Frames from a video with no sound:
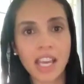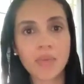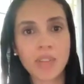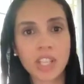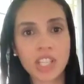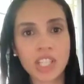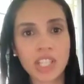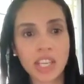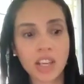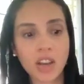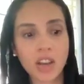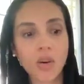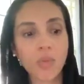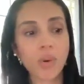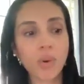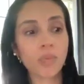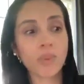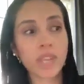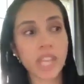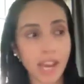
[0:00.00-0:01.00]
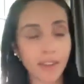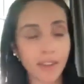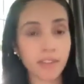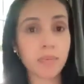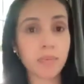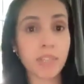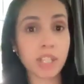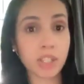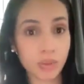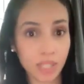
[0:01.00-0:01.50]
and we just think, oh, well, we have
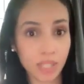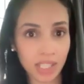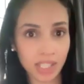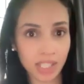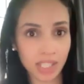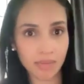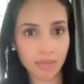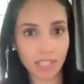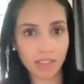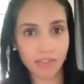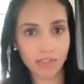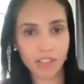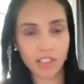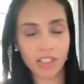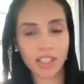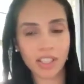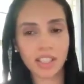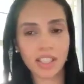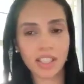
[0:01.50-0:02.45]
to be doing something for,